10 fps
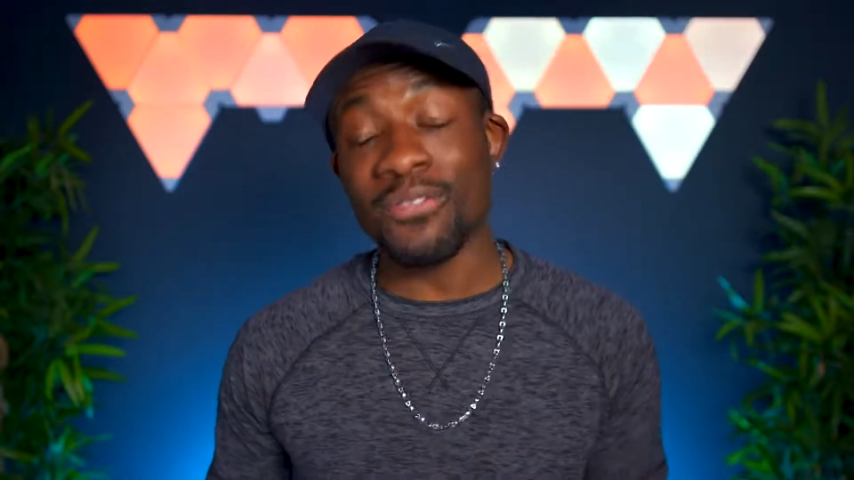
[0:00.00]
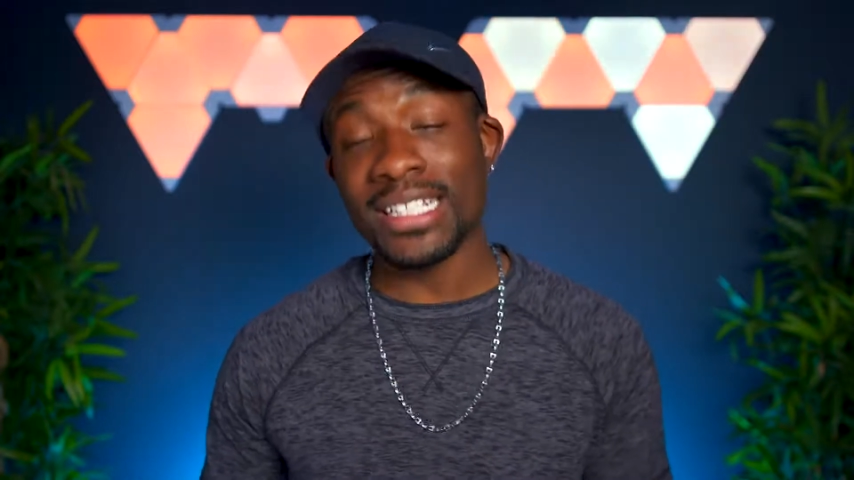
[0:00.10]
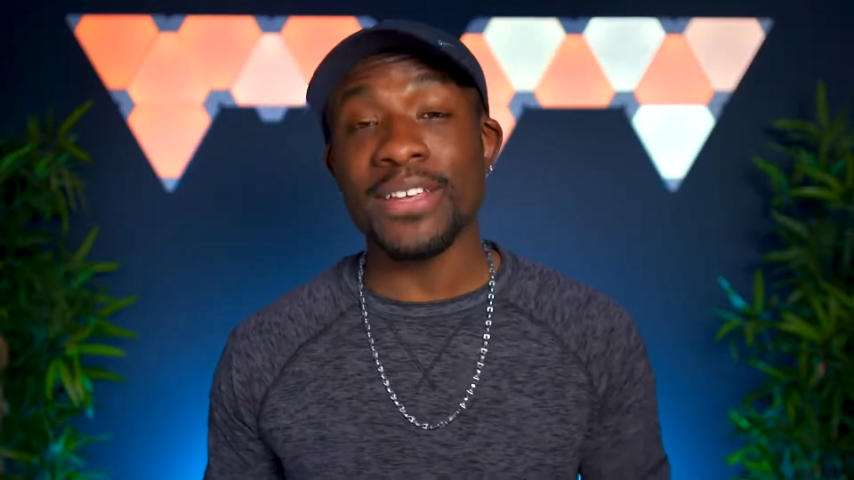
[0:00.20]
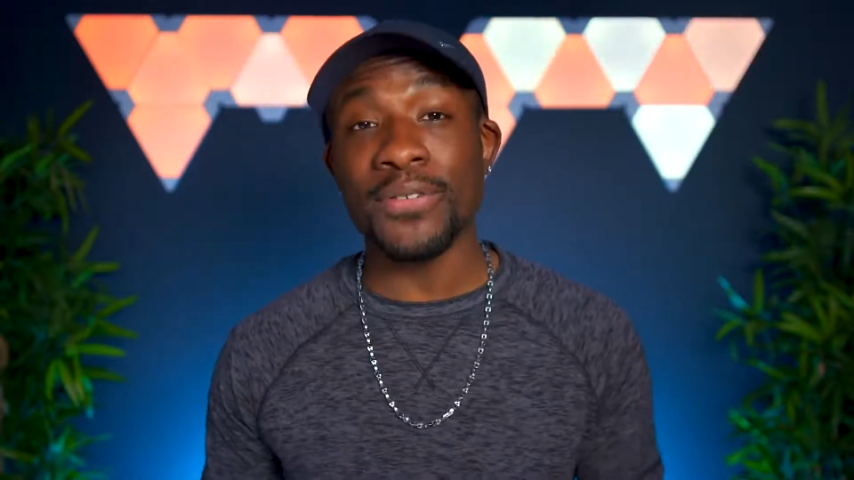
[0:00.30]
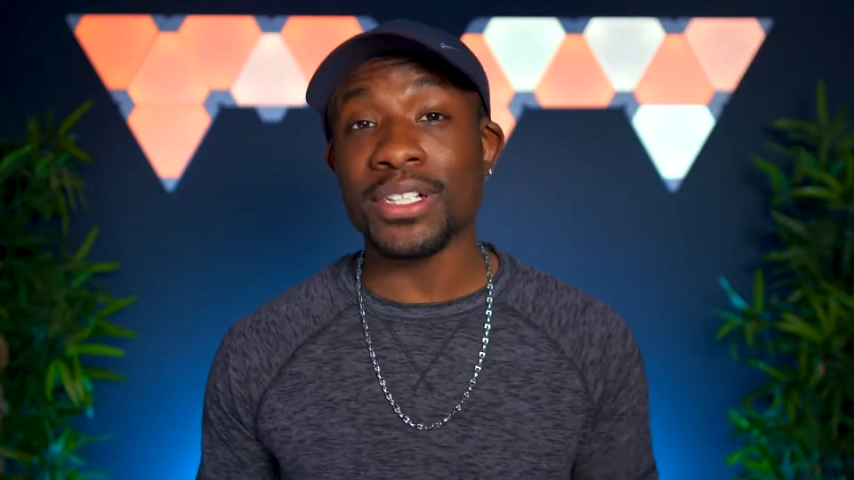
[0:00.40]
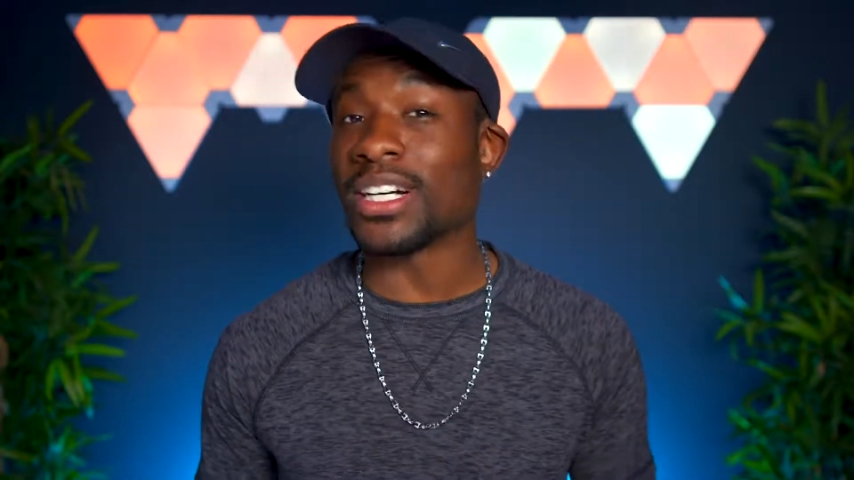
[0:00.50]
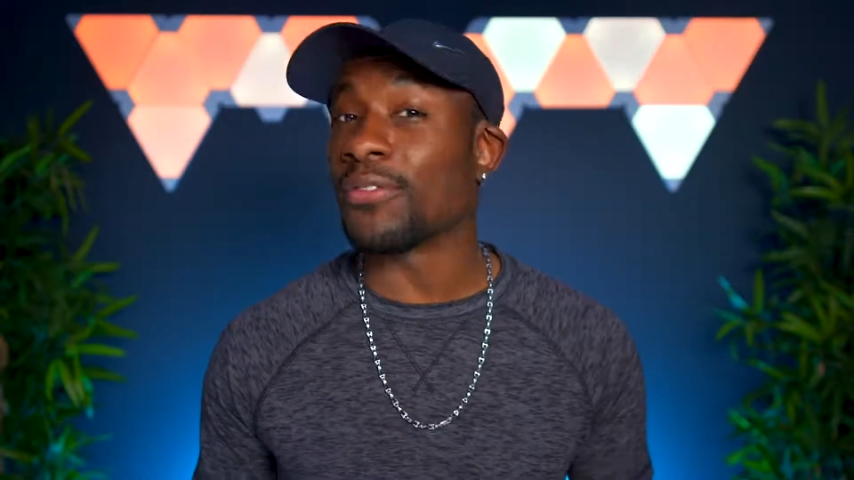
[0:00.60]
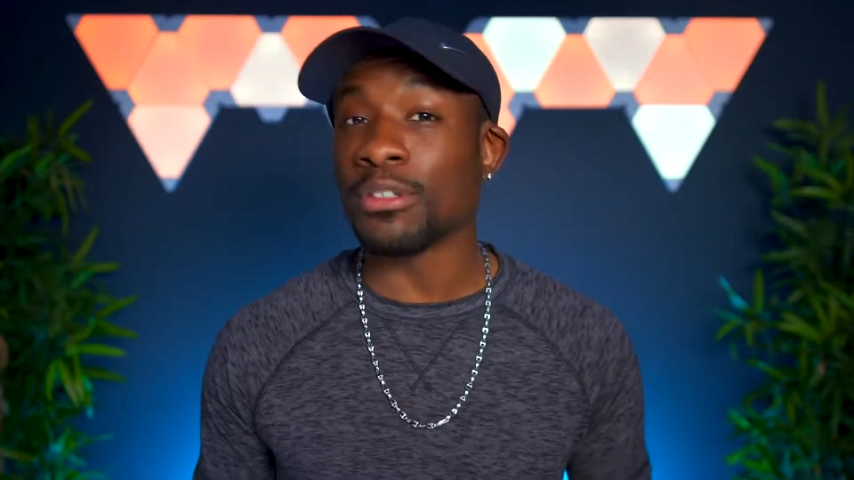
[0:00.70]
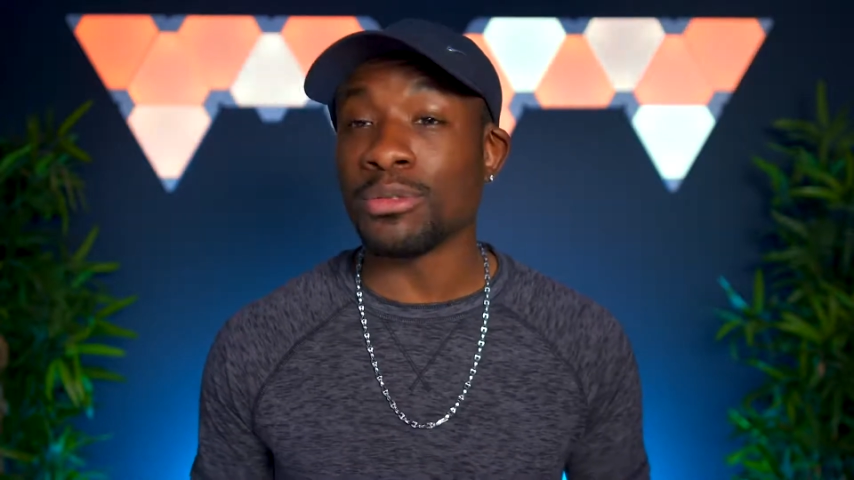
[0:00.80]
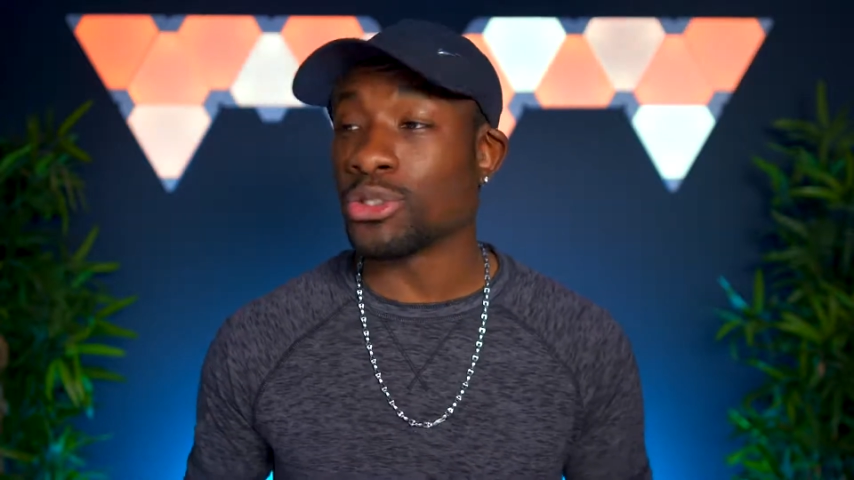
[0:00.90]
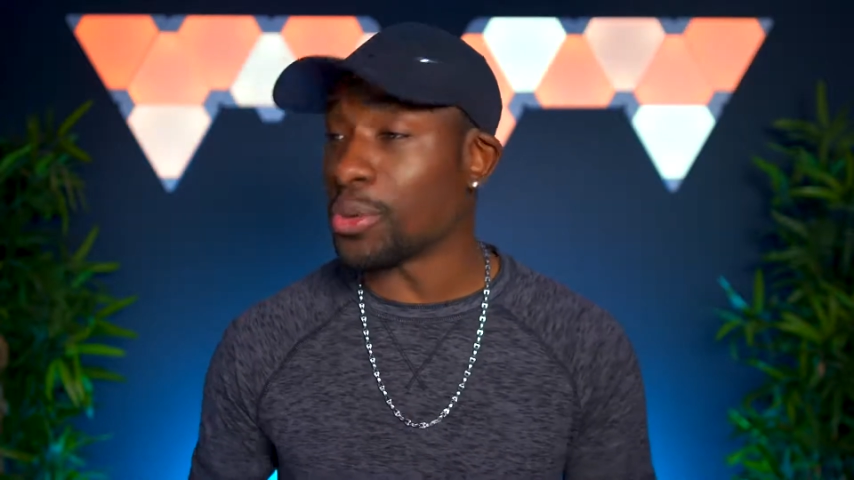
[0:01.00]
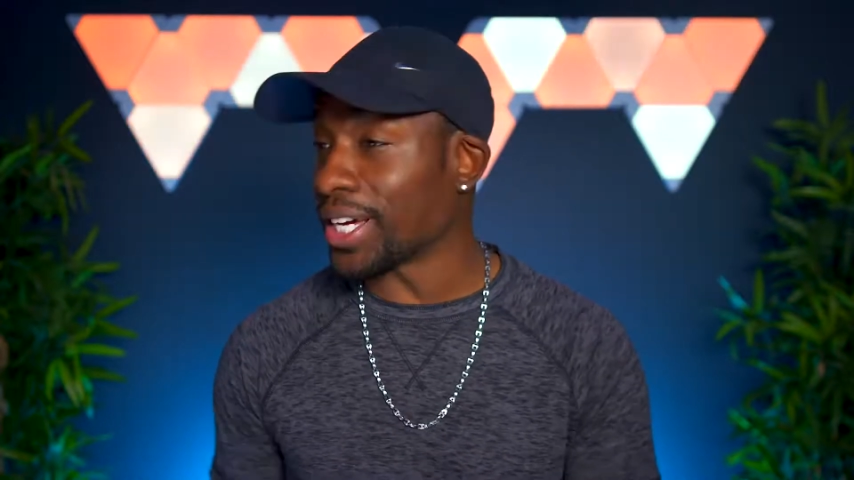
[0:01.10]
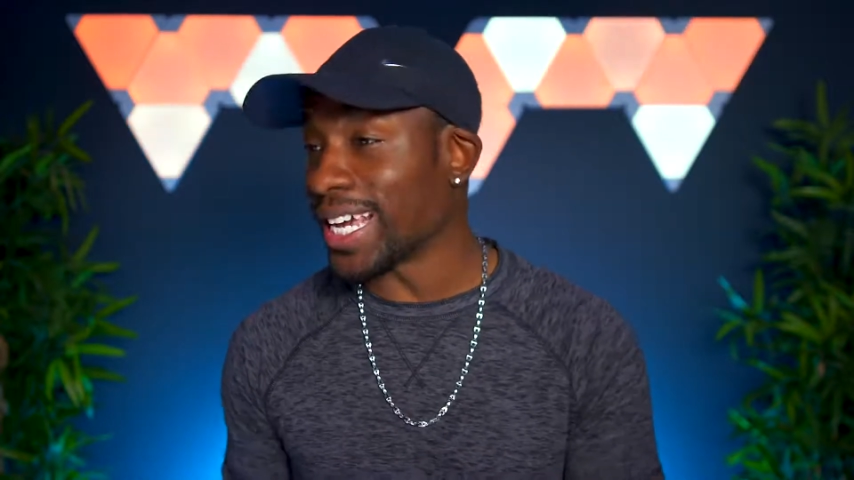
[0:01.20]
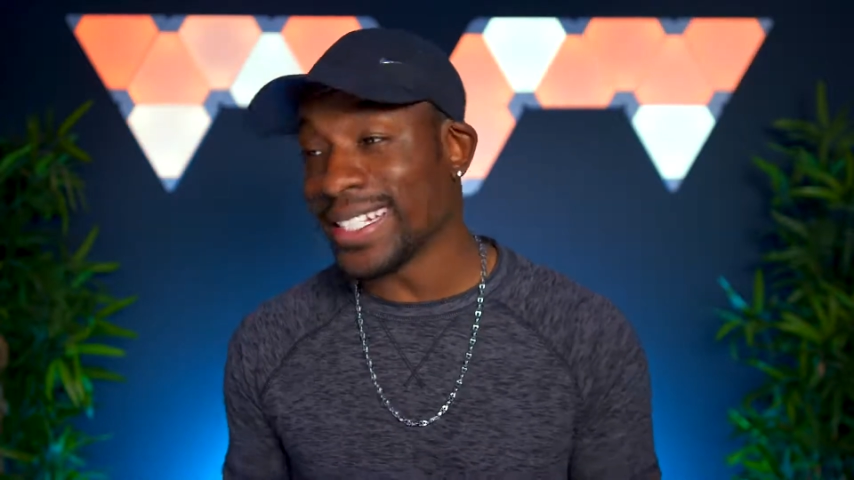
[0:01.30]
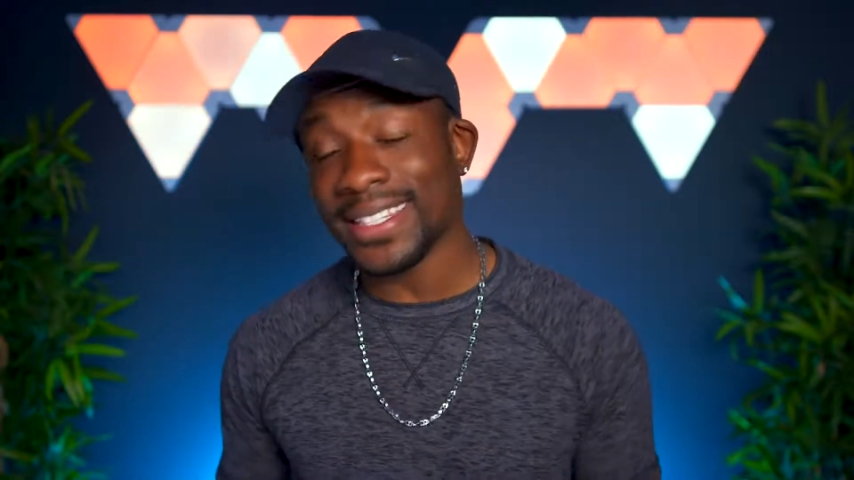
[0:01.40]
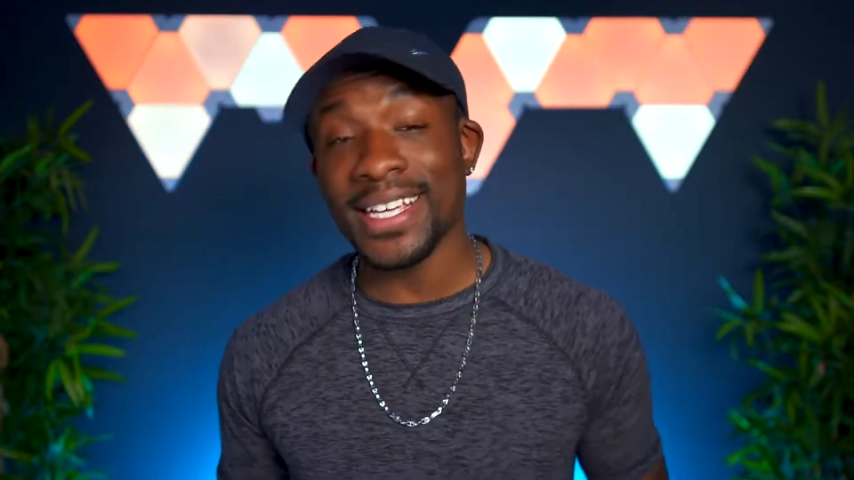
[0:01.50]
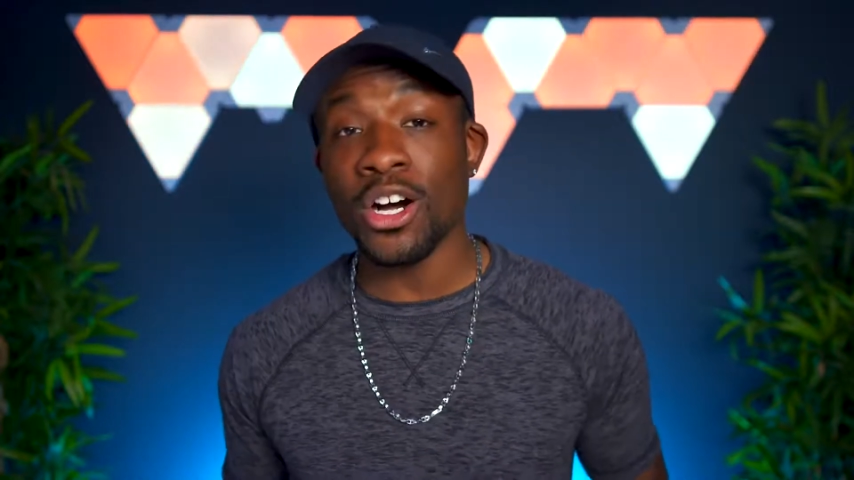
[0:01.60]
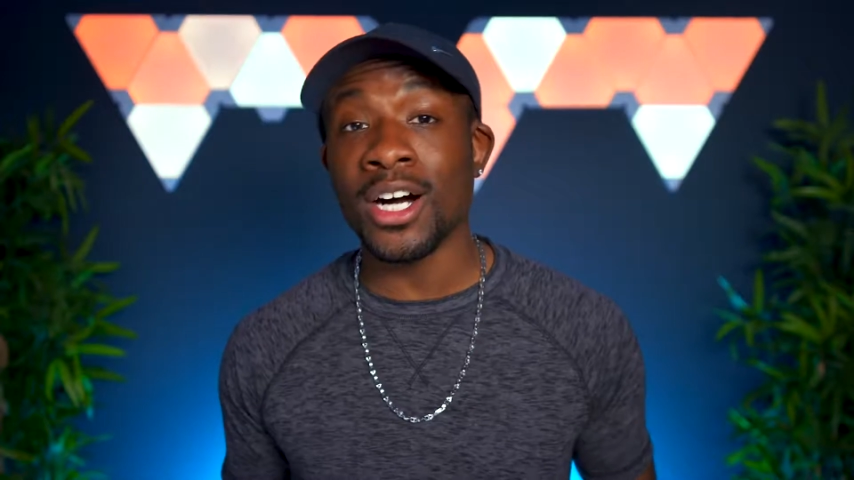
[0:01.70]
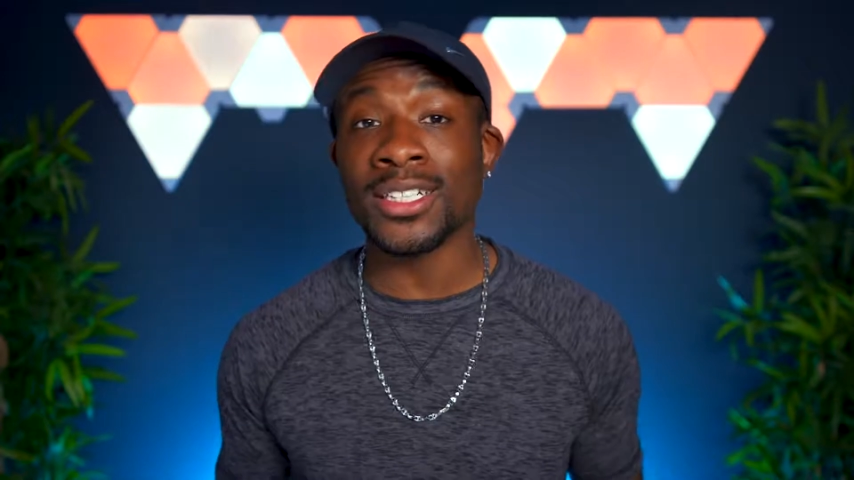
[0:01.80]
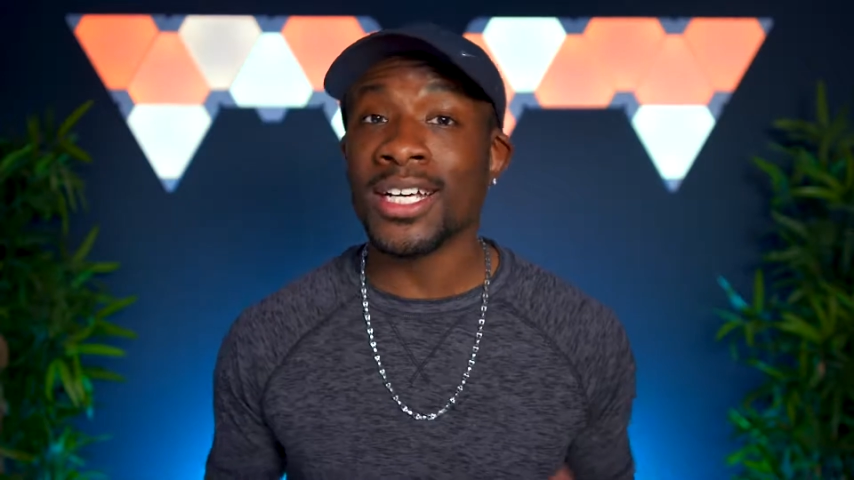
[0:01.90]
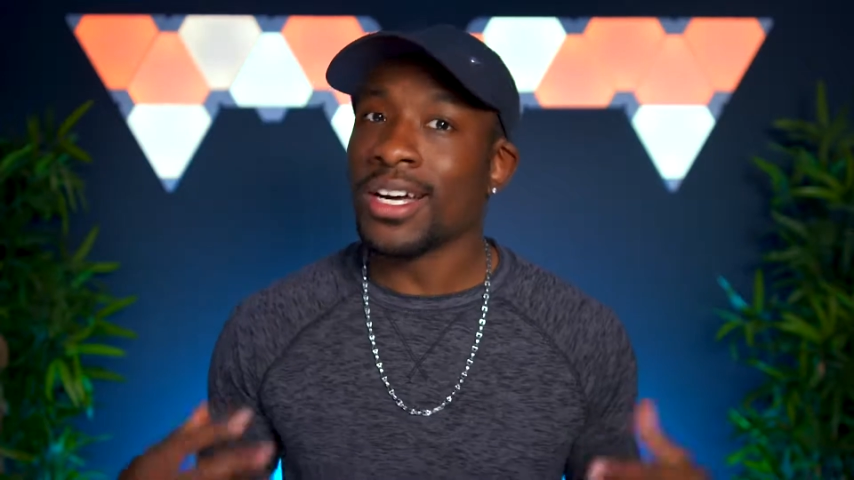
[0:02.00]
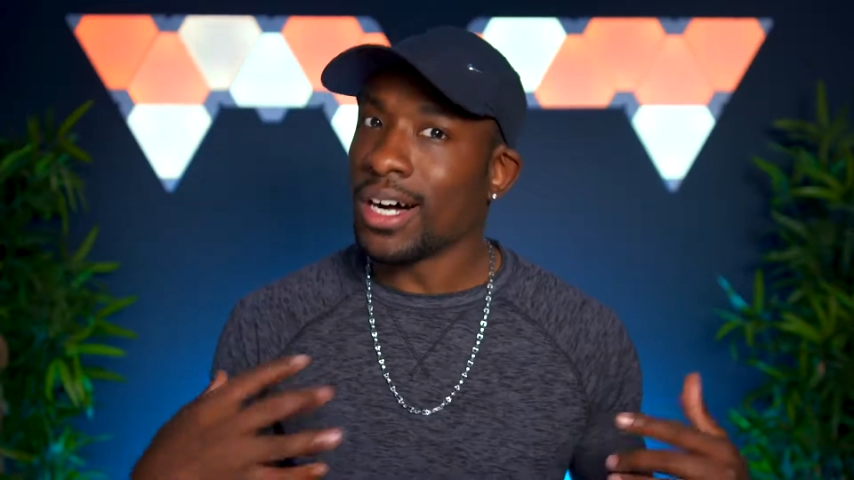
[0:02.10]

really feel comfortable doing anything on